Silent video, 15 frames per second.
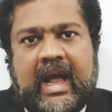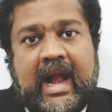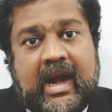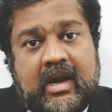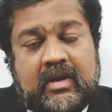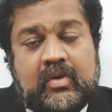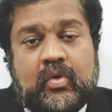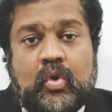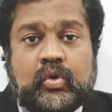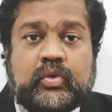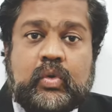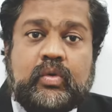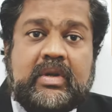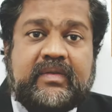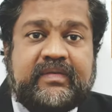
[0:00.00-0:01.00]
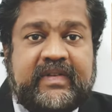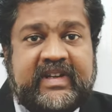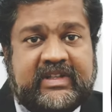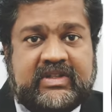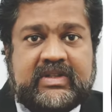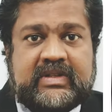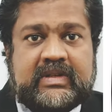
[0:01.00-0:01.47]
and go through the
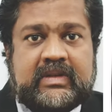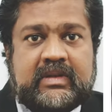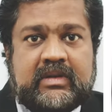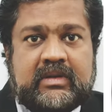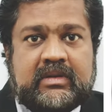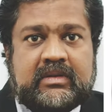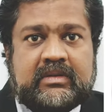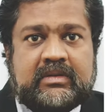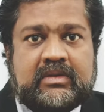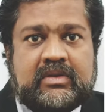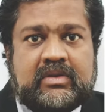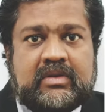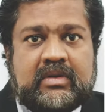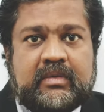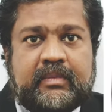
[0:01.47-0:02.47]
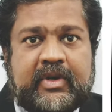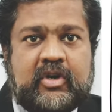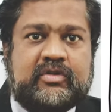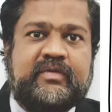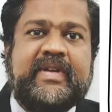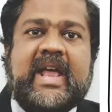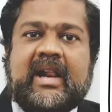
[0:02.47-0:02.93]
feeds,
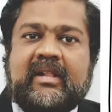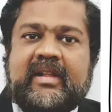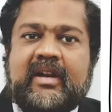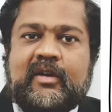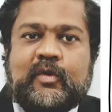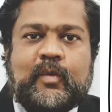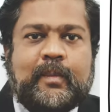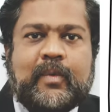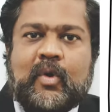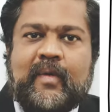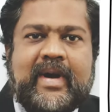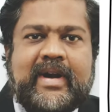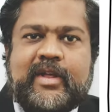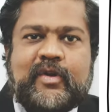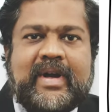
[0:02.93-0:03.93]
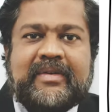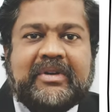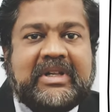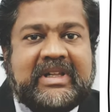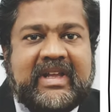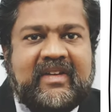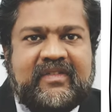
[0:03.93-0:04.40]
because we are there to provide you
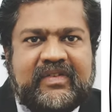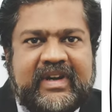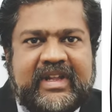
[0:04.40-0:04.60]
everything